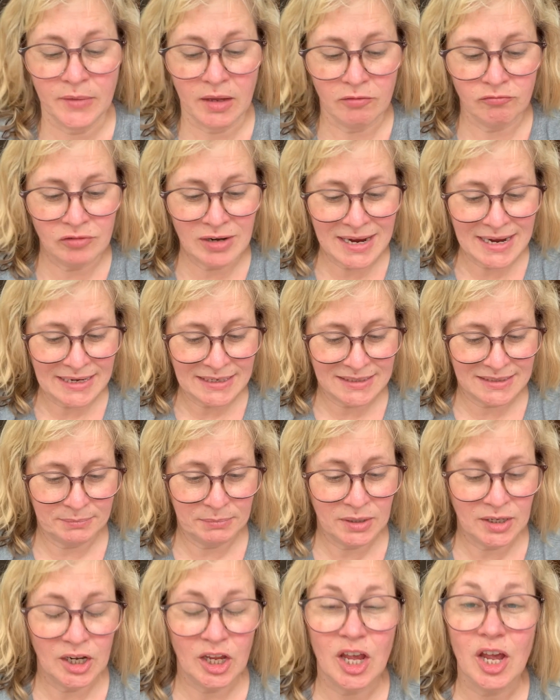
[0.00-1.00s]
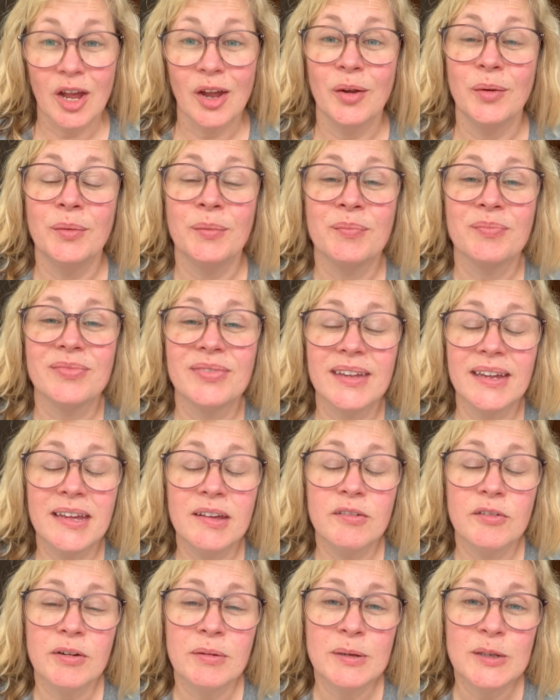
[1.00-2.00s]
Right, I'm gonna go. Thank
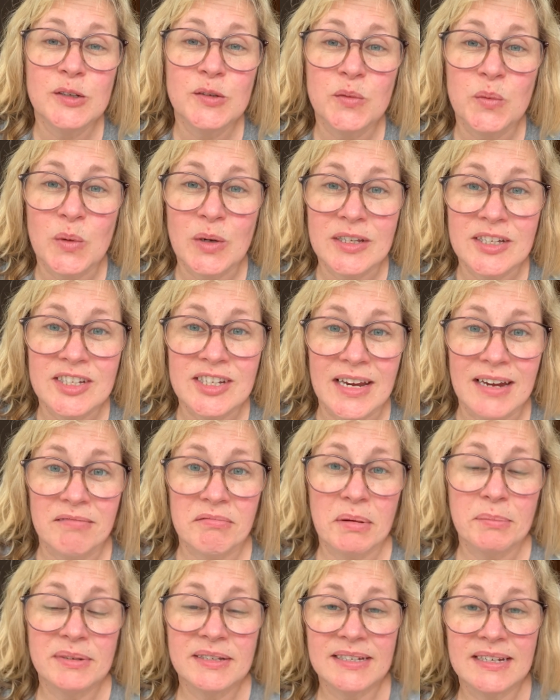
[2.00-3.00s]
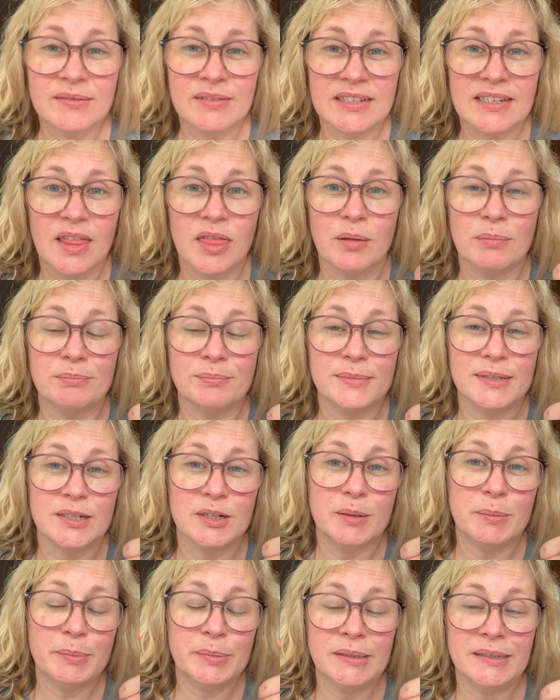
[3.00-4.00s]
you very much for watching. Remember to give us a thumbs
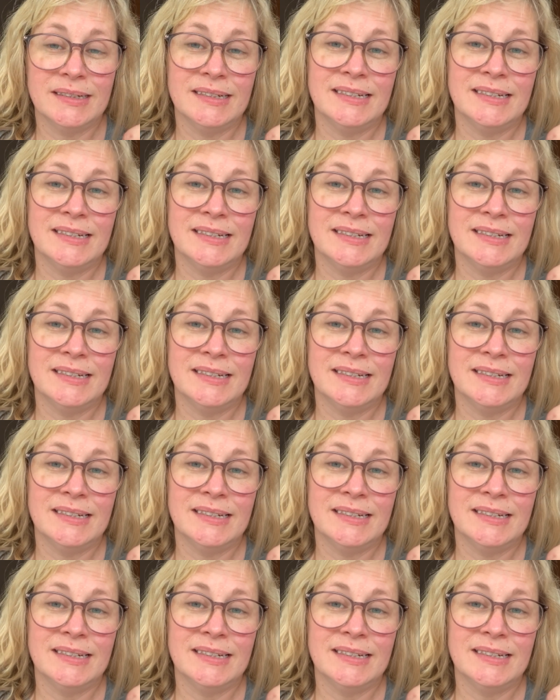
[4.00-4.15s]
up.